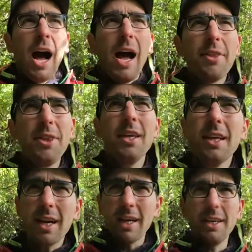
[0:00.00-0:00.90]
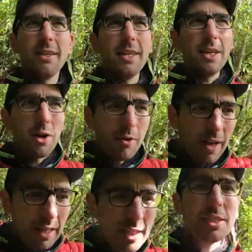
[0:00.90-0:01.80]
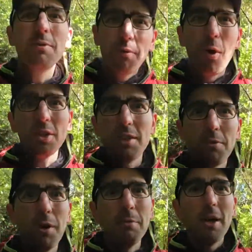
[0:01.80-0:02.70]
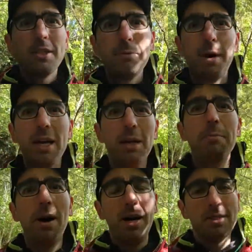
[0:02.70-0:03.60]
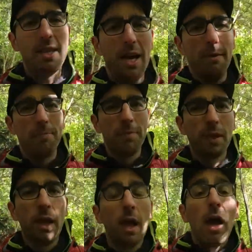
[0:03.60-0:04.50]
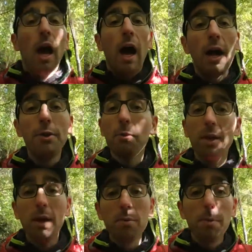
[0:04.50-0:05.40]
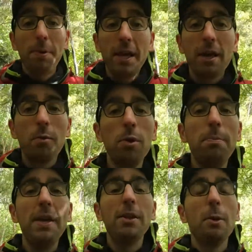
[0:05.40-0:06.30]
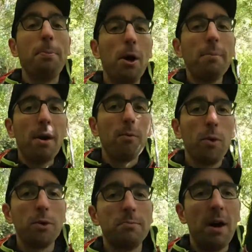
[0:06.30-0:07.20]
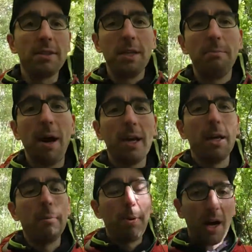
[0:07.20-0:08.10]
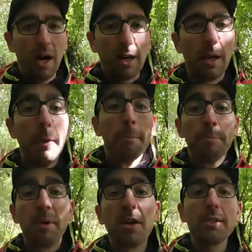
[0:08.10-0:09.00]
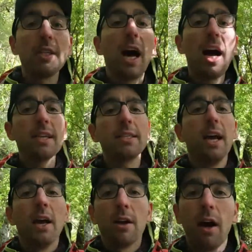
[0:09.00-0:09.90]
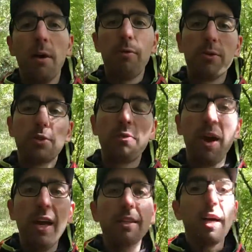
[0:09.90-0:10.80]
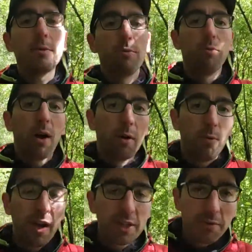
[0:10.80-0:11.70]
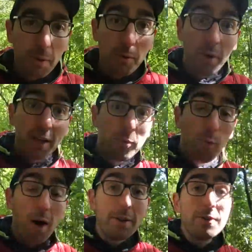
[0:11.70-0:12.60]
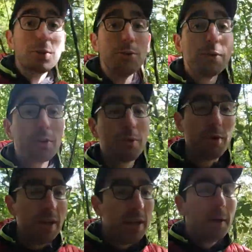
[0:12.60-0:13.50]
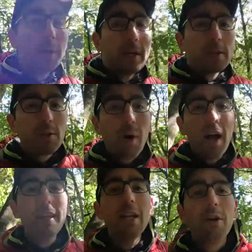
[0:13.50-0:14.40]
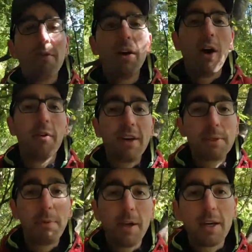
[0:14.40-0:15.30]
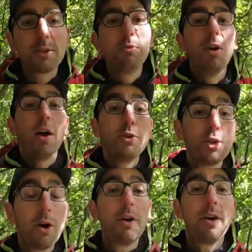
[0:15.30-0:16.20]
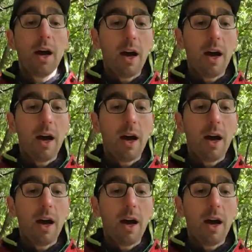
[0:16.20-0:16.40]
I think I can think of at least 4 different mountain biking parks there. The one I will pick will be the Burma Road Mountain Biking Park, because it has a trail that range from grade 1 to 3, so any level of experience will enjoy